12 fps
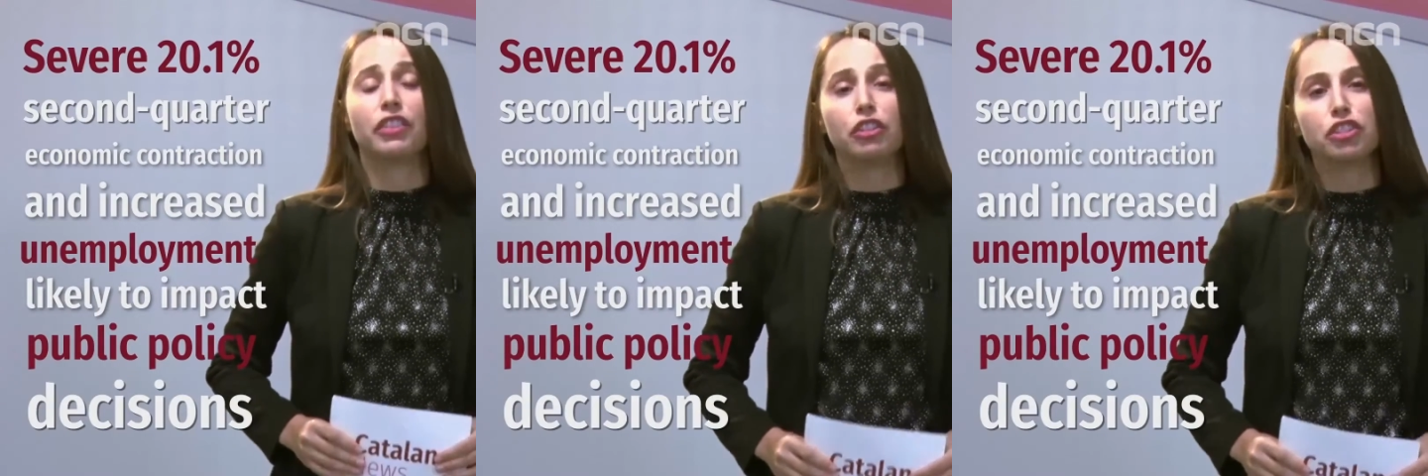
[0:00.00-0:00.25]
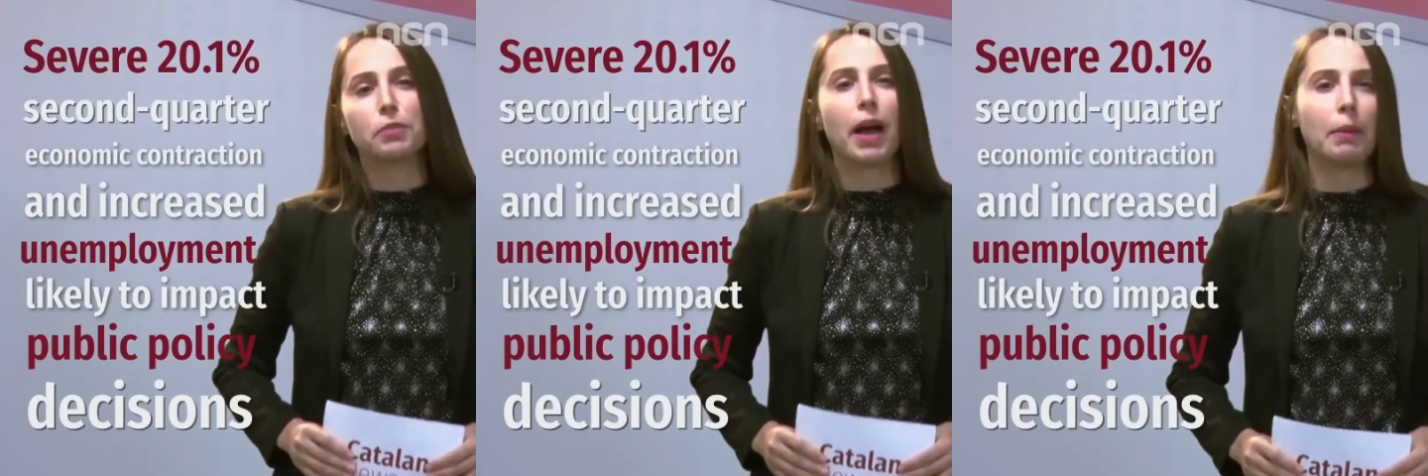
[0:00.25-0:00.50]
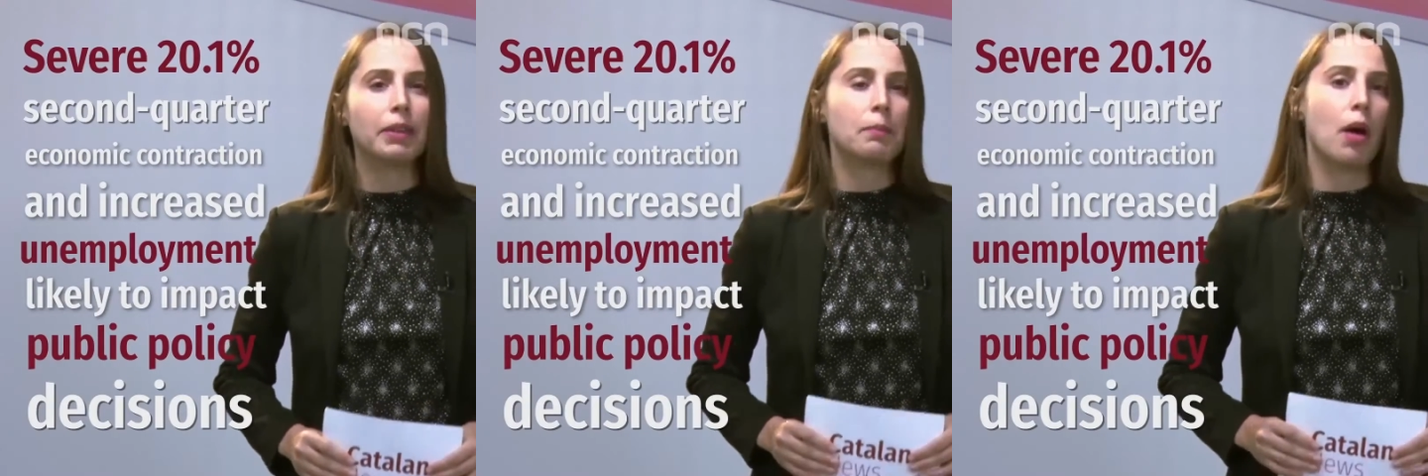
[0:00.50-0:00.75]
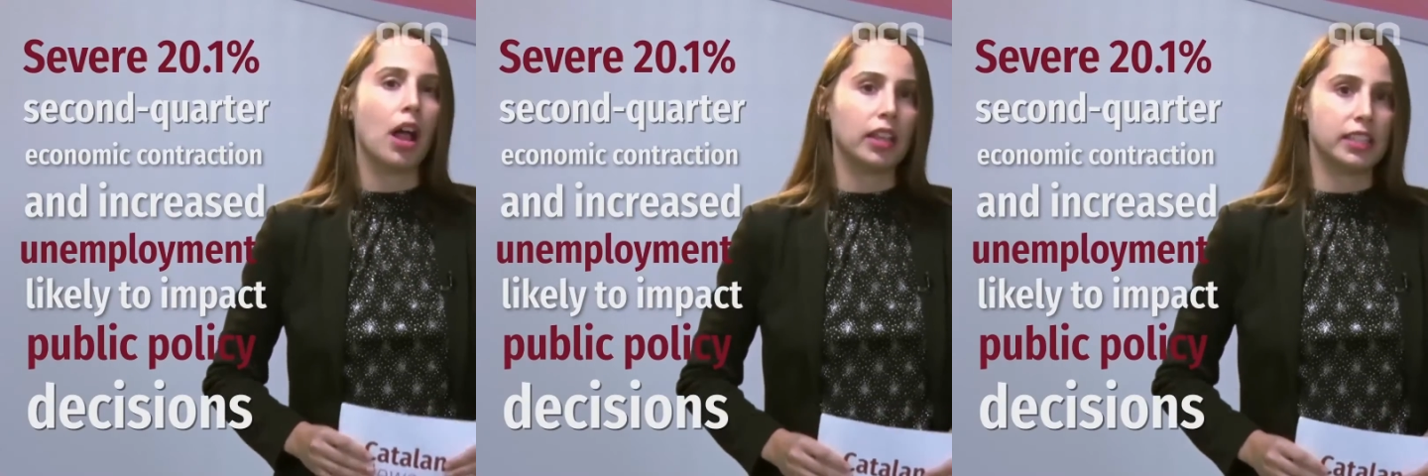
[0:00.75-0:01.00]
future public
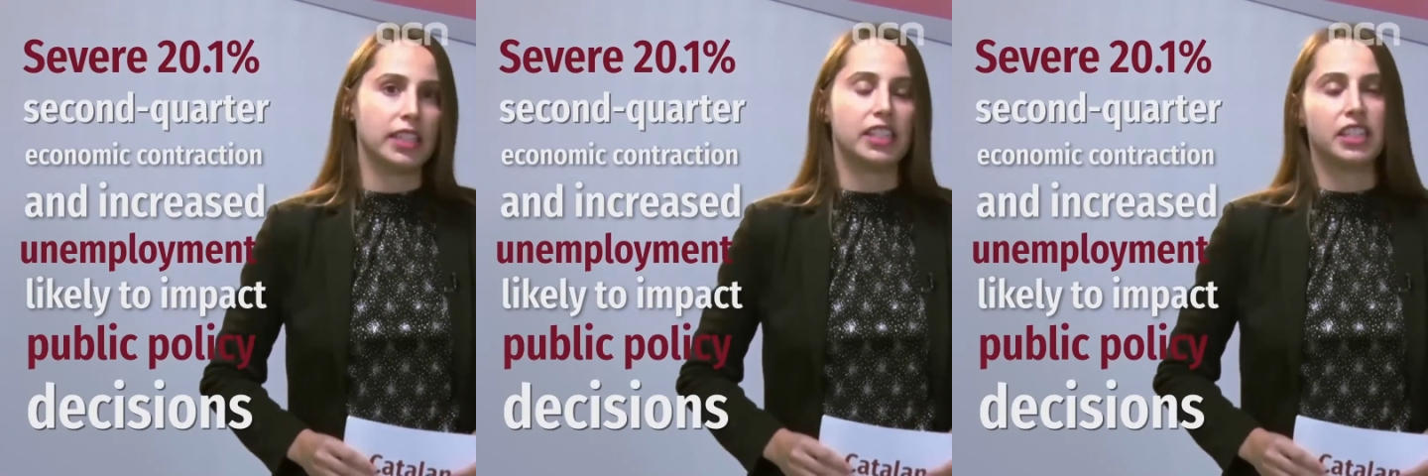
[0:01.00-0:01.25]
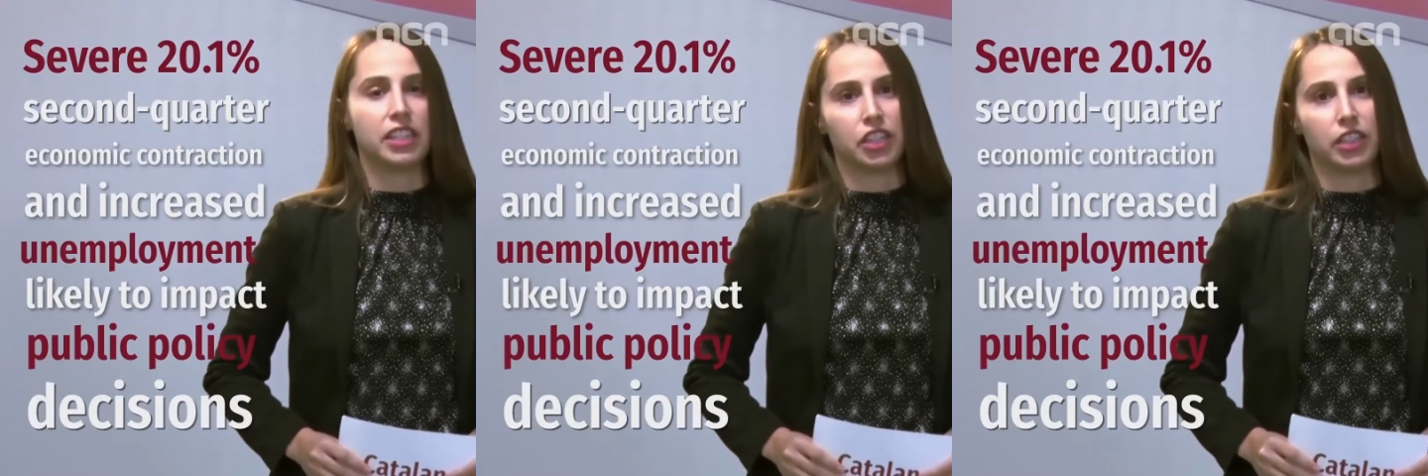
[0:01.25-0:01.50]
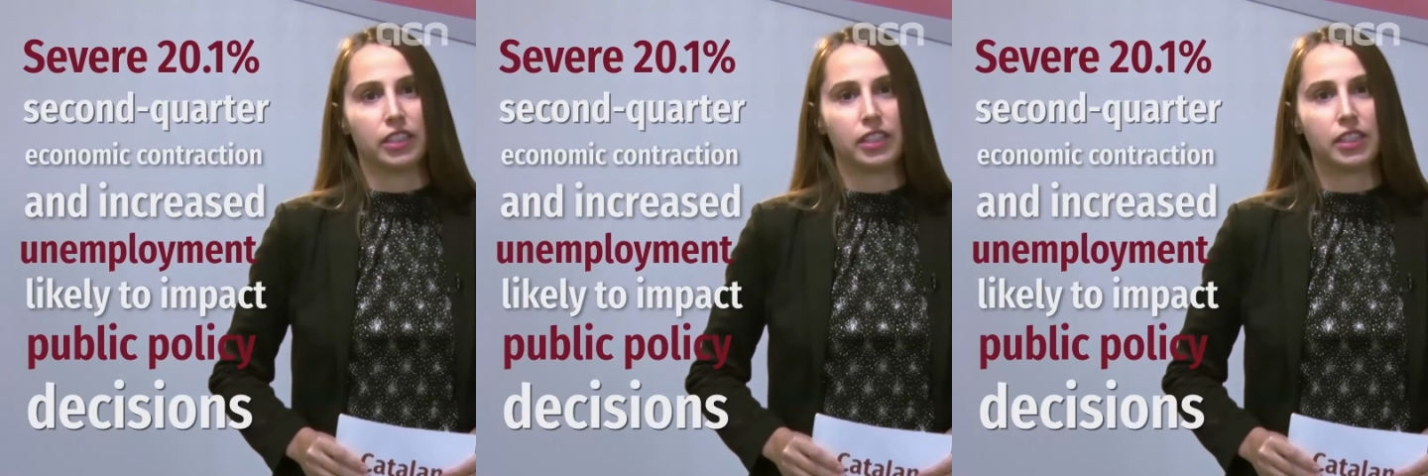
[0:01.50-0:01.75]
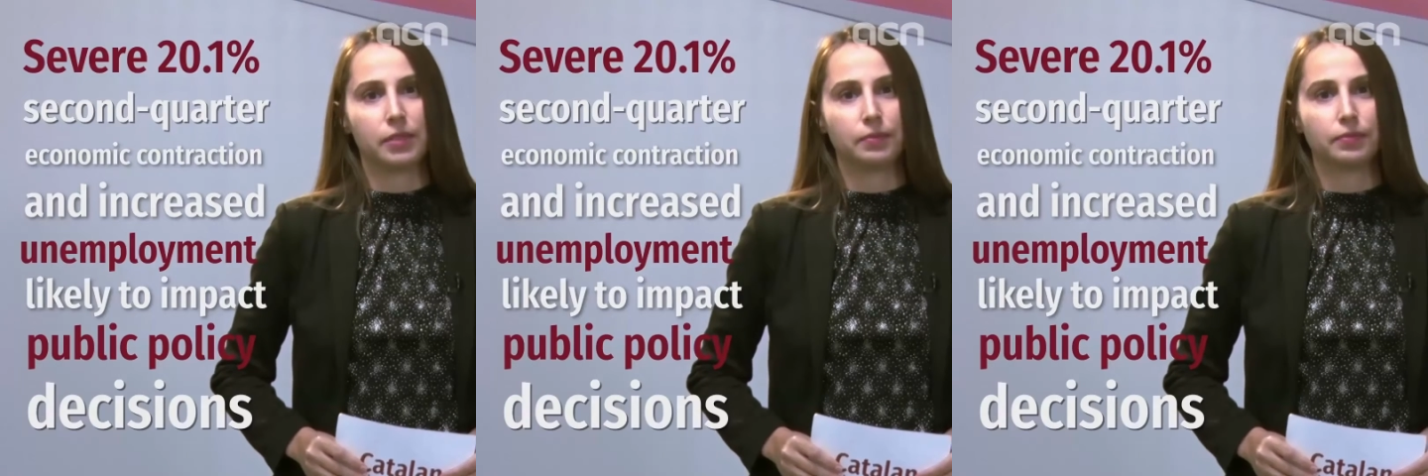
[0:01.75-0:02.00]
policy
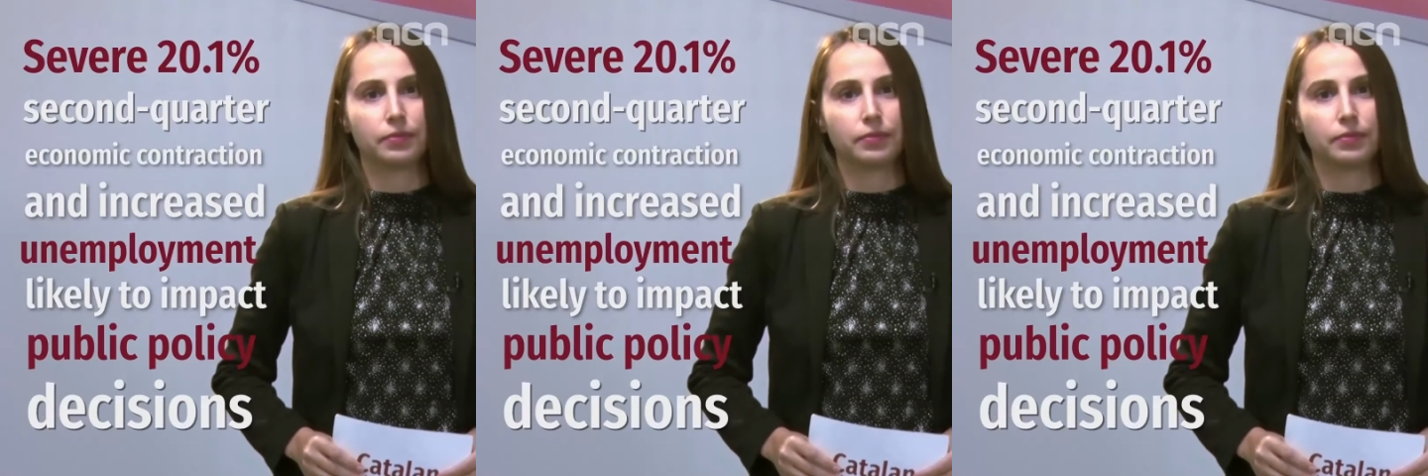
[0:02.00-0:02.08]
decisions.